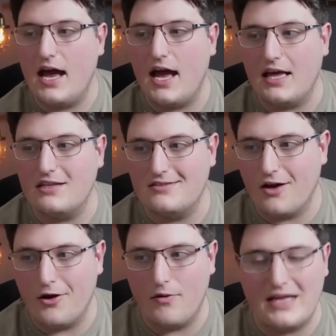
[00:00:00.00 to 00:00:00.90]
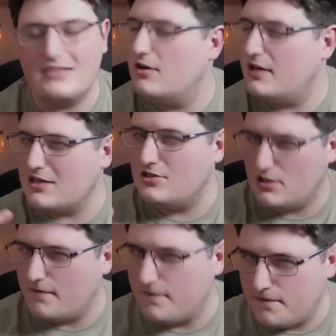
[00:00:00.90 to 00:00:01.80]
and so it's not actually
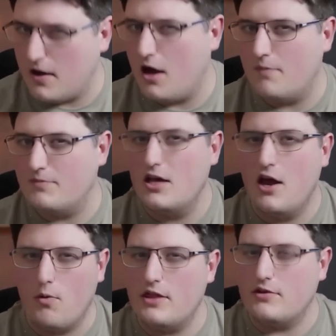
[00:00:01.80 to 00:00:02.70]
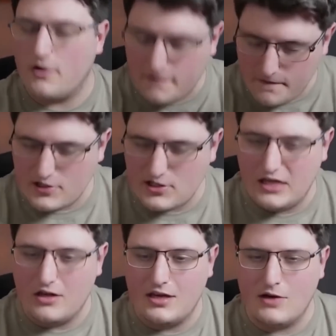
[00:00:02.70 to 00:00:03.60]
confirmed whether it
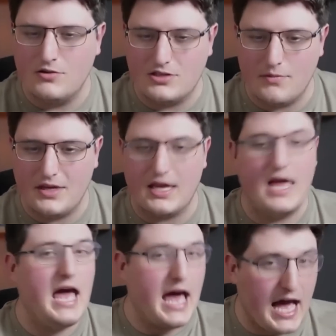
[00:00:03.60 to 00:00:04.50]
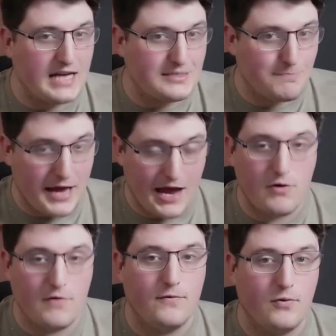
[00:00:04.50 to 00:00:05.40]
officially could kill something as
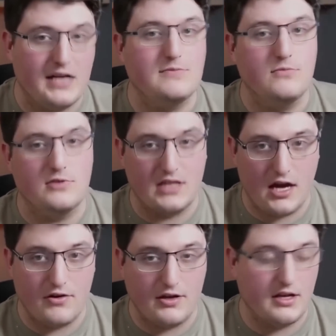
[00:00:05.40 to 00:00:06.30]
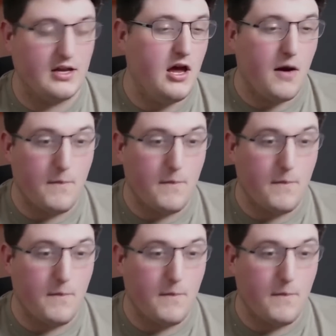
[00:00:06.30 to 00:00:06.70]
powerful as Mortarion,